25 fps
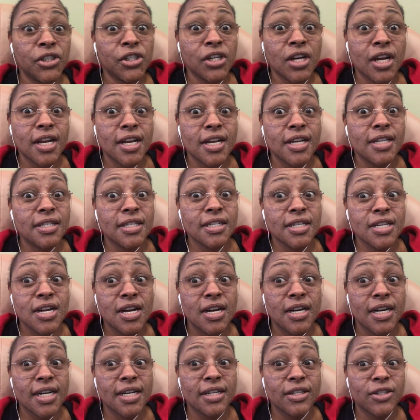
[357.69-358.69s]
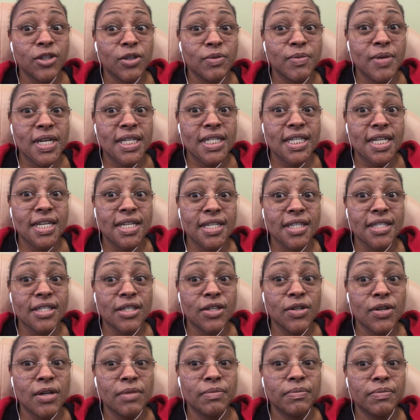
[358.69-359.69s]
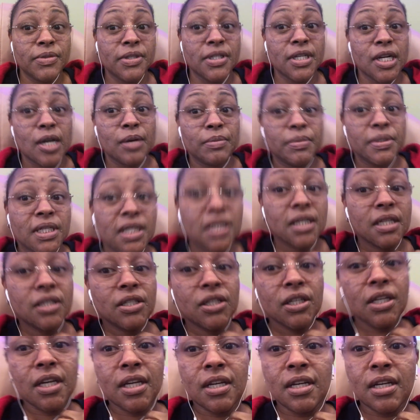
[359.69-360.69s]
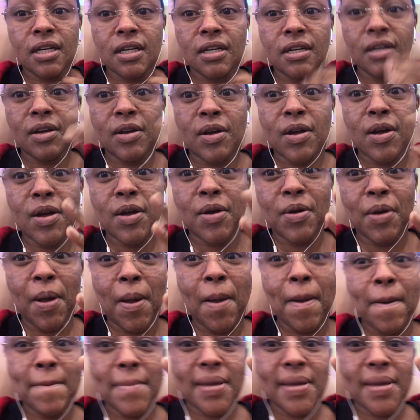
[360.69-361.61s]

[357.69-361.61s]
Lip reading: Cheyenne did not answer my text, so I stopped to get a